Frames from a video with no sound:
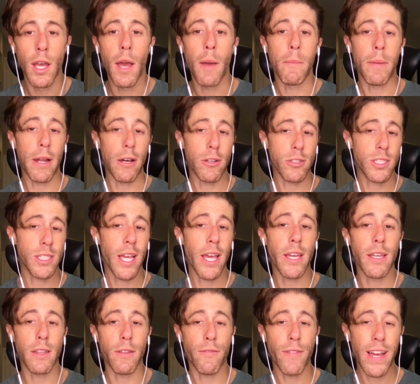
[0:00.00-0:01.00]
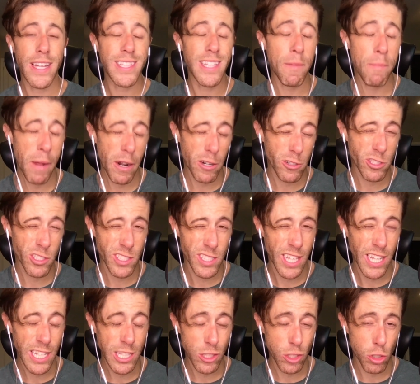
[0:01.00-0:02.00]
But I'll say the fact that Pettersson's
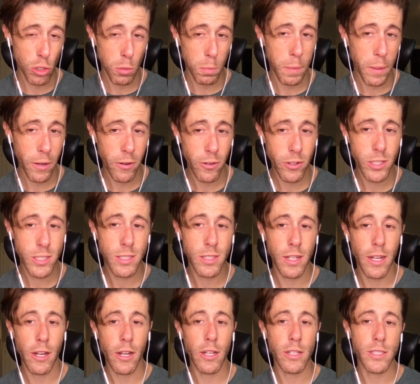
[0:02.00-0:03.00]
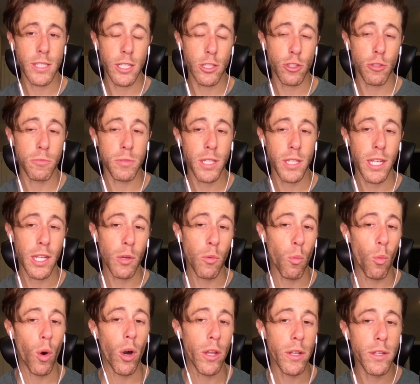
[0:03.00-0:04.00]
getting 2 periods and Sandstrom's getting
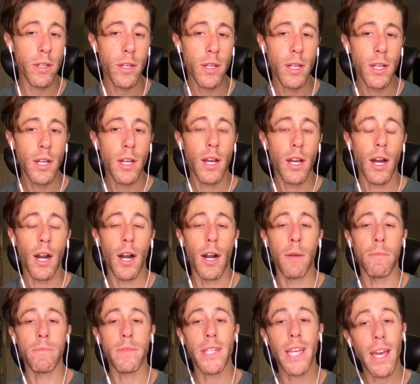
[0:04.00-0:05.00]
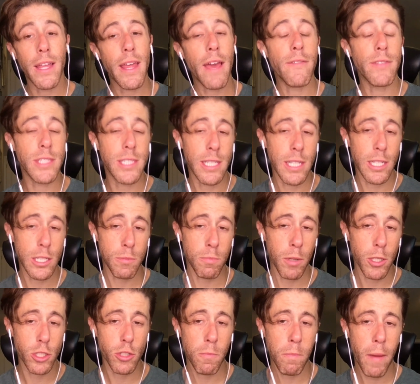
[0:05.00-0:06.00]
1, they haven't seen as
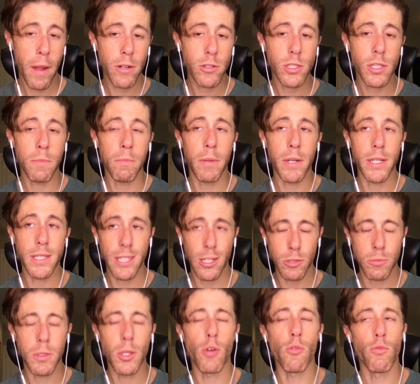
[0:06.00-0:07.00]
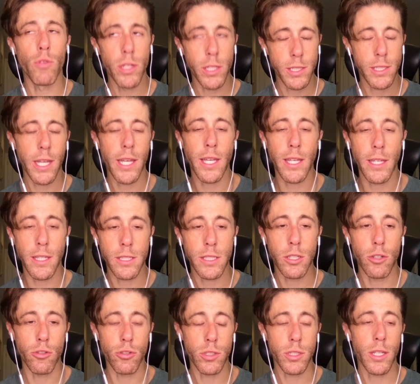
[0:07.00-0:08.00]
much of Pettersson, but it tells me they're really taking it
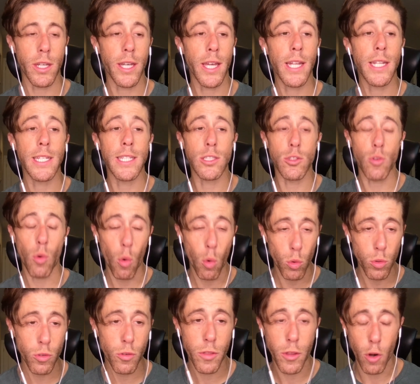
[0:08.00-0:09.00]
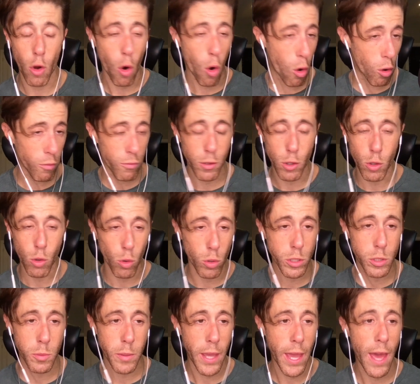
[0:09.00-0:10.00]
seriously. Again, he's older than all of the goalies
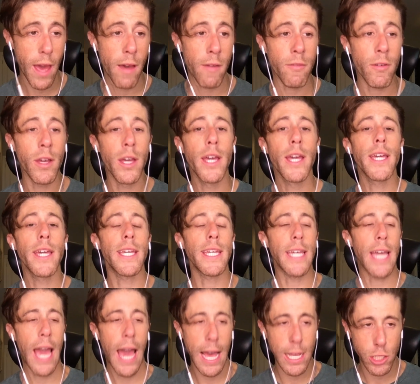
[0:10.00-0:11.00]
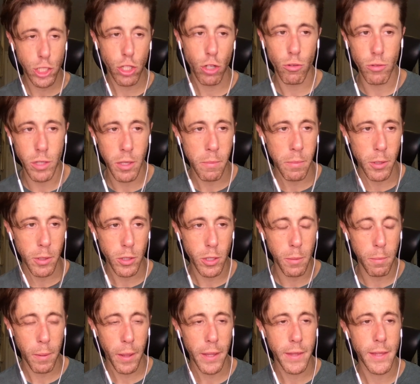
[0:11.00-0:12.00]
we have. He has shown the ability to
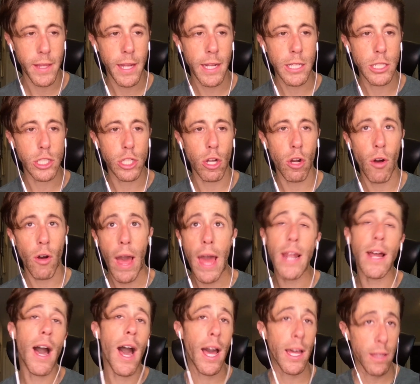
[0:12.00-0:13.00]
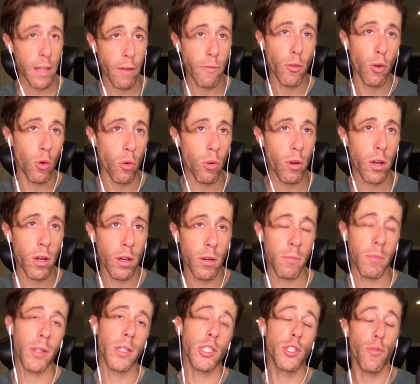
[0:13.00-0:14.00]
play in the NHL at a high level,
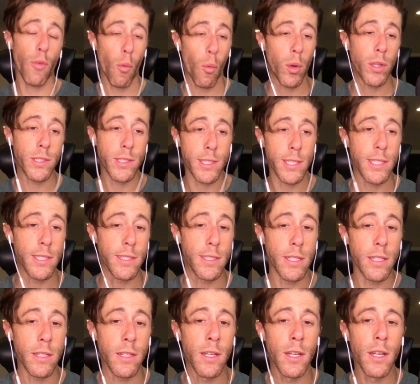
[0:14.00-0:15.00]
at least for one season.